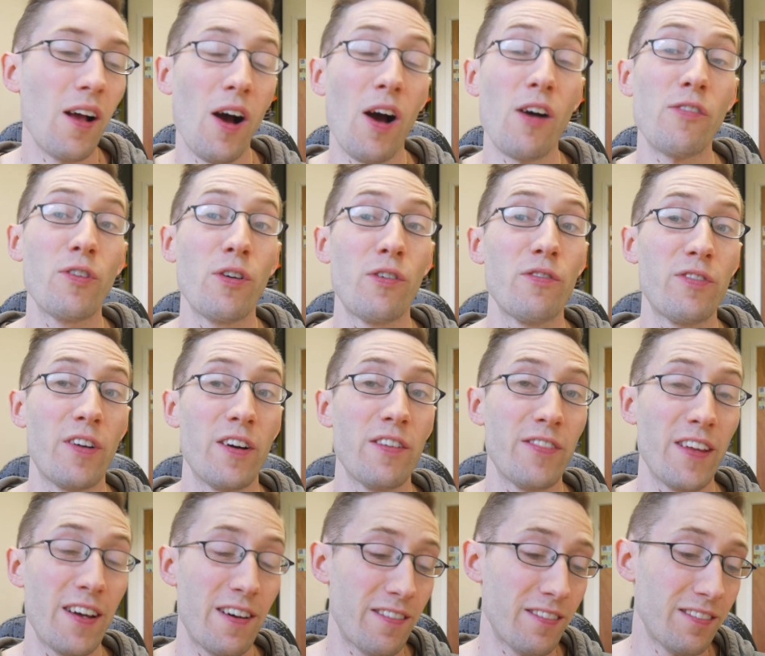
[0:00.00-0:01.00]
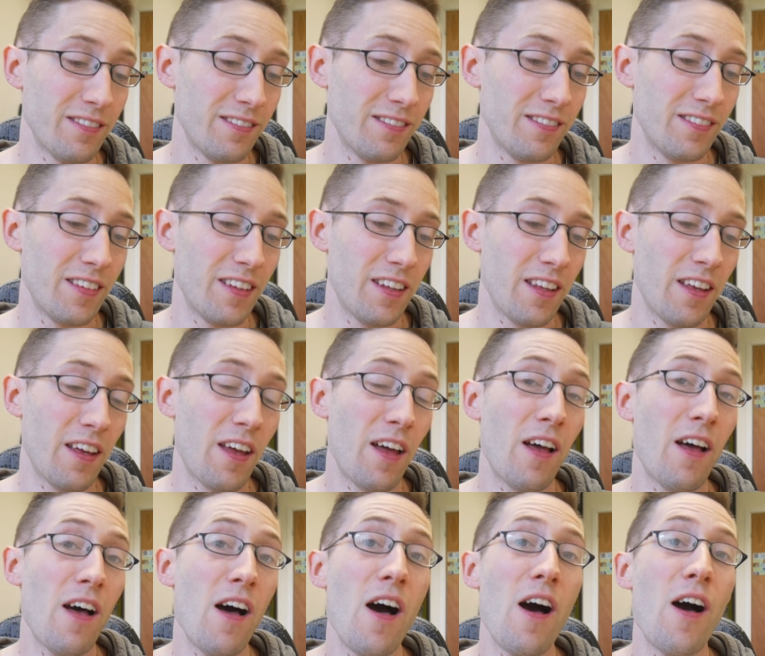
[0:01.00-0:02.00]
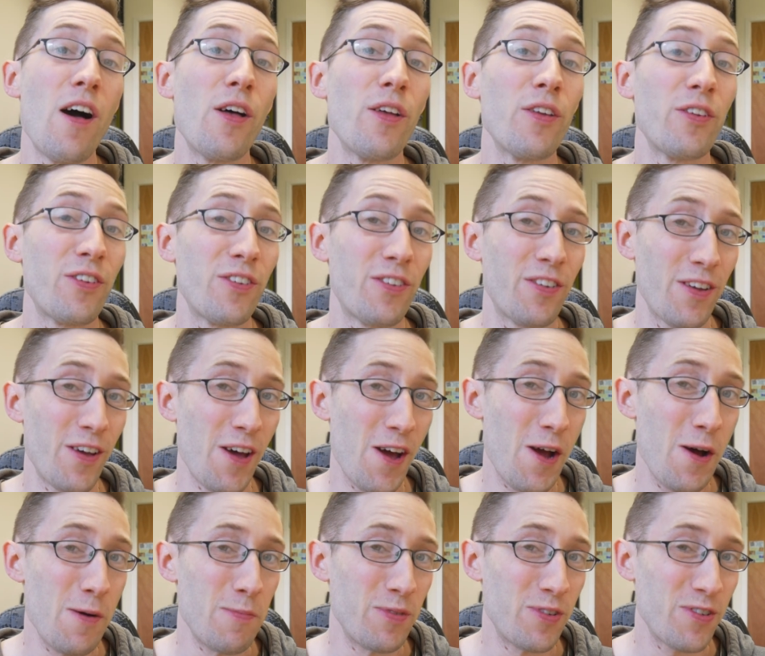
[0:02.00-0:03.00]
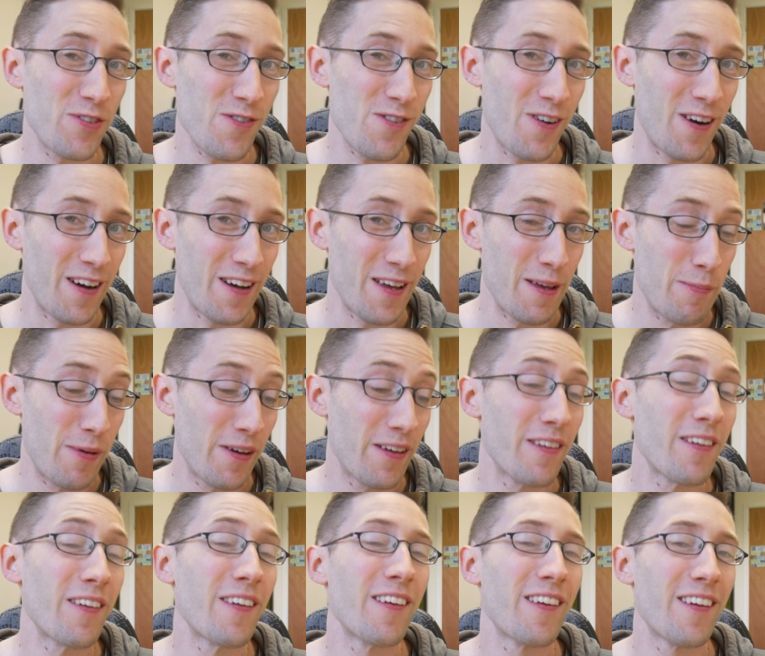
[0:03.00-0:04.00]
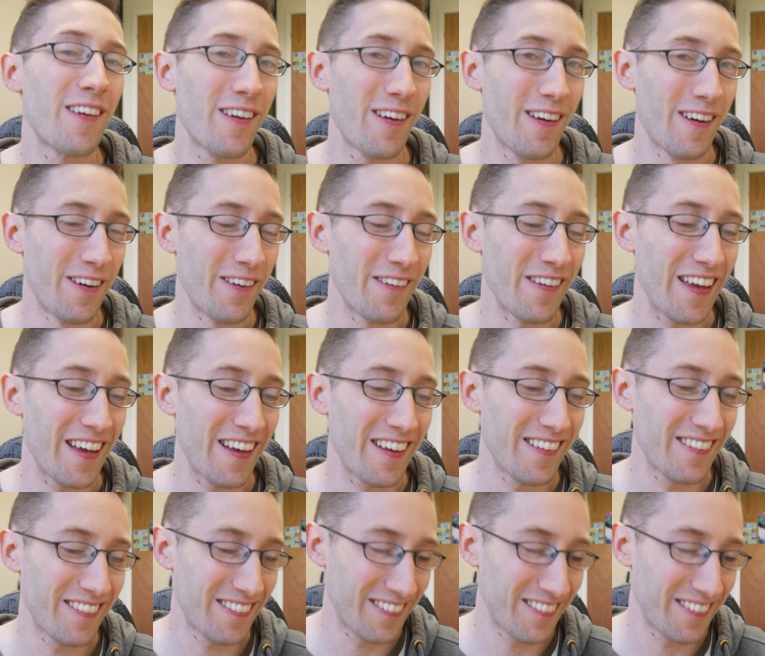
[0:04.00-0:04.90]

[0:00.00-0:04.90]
I've got 5 down. Circumscribe. Oh yeah.